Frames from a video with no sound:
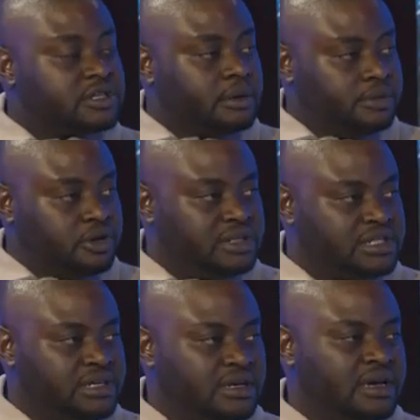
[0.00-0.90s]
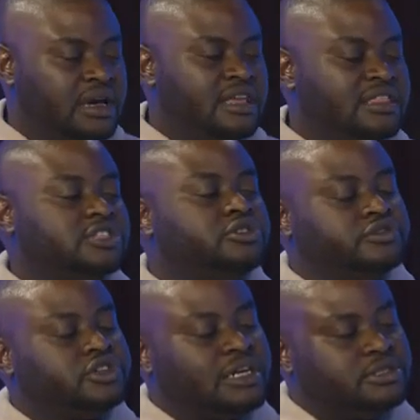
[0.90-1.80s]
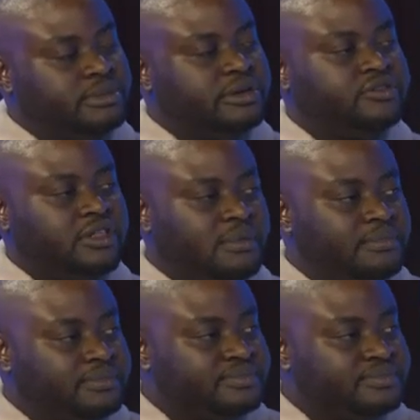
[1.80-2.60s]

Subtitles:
community that you've tried to build for them.